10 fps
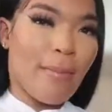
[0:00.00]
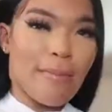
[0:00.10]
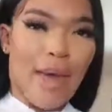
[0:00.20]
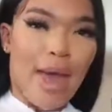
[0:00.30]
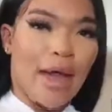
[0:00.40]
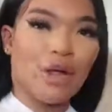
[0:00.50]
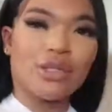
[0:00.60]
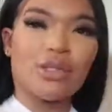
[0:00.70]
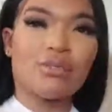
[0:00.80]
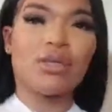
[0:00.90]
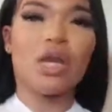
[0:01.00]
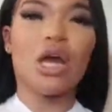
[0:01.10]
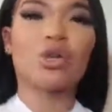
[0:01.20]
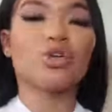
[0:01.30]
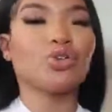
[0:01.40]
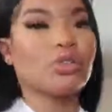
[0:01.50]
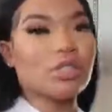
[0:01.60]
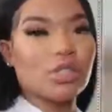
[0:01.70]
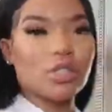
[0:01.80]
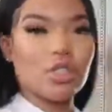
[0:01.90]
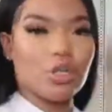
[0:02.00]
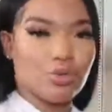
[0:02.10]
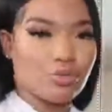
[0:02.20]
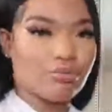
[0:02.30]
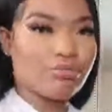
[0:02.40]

bag or something i don't know this is cute